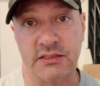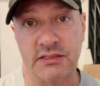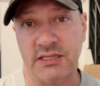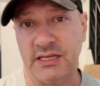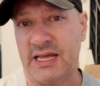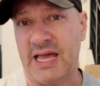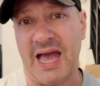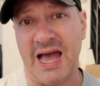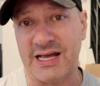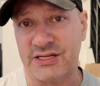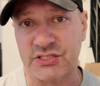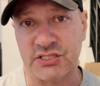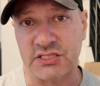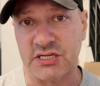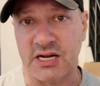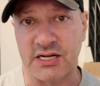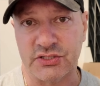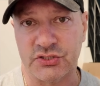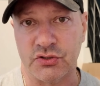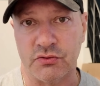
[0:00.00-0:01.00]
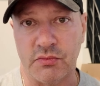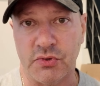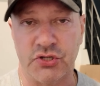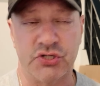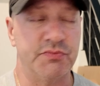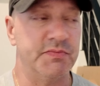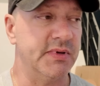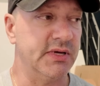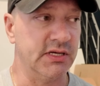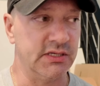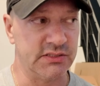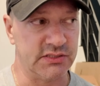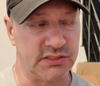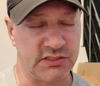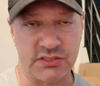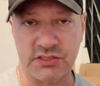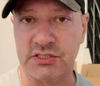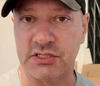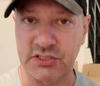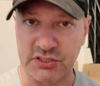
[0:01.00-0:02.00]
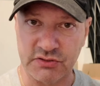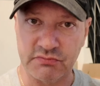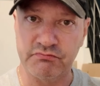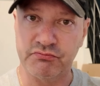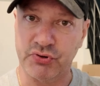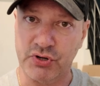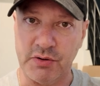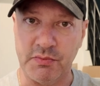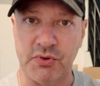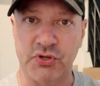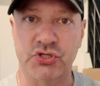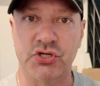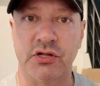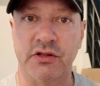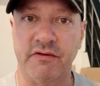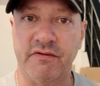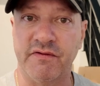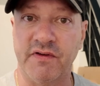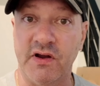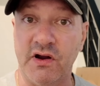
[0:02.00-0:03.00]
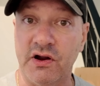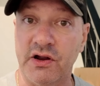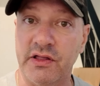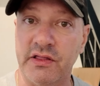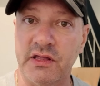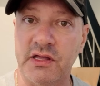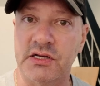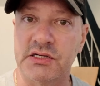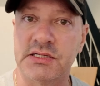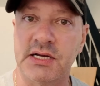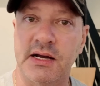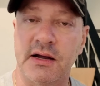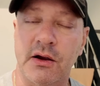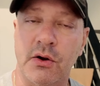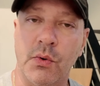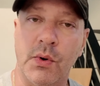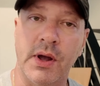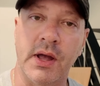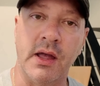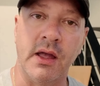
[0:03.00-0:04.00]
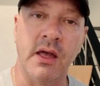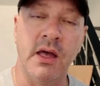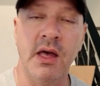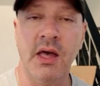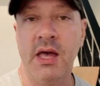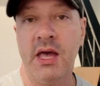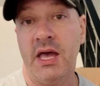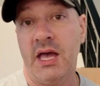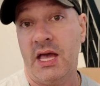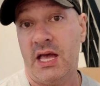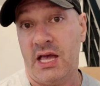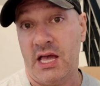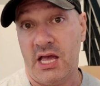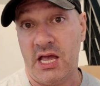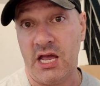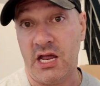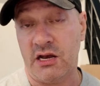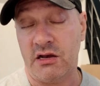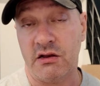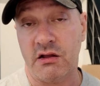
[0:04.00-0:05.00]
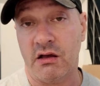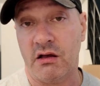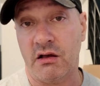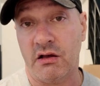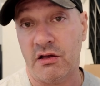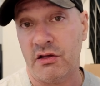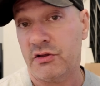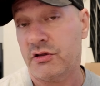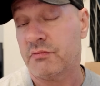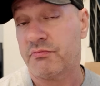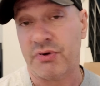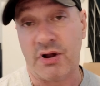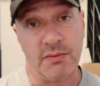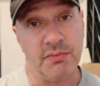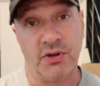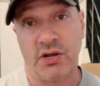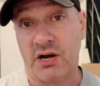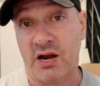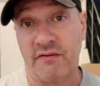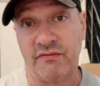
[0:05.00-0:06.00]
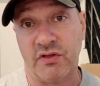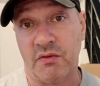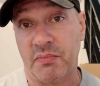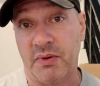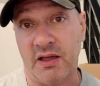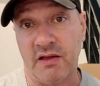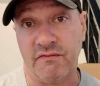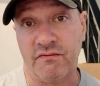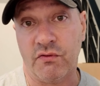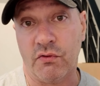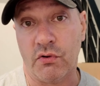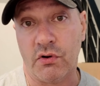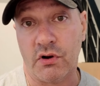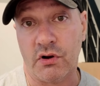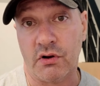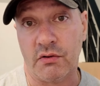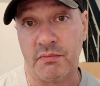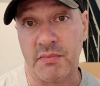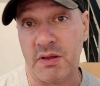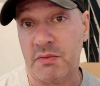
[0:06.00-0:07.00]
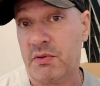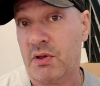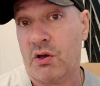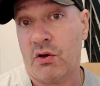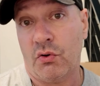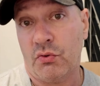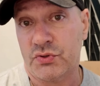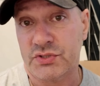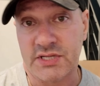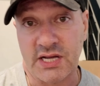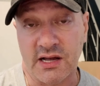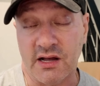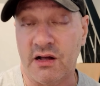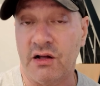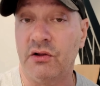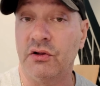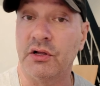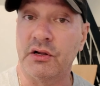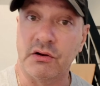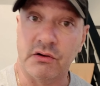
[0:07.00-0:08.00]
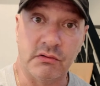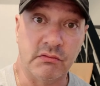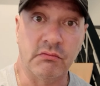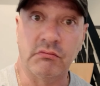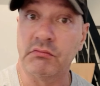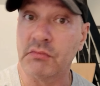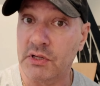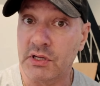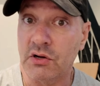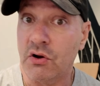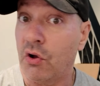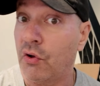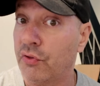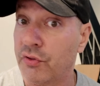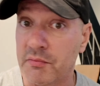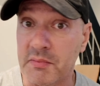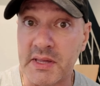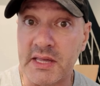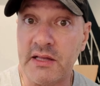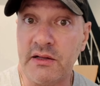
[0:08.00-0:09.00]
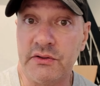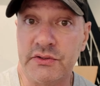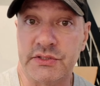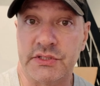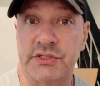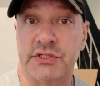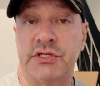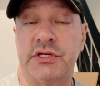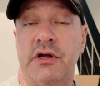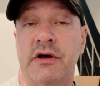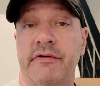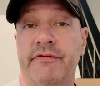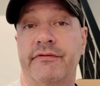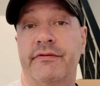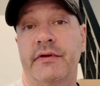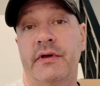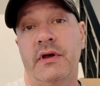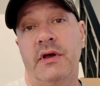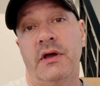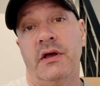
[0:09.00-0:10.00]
the gas is not so much because it's just pretty much on the ferry the entire way. And you're probably going to have to pay for maybe a hotel and all the meals and stuff.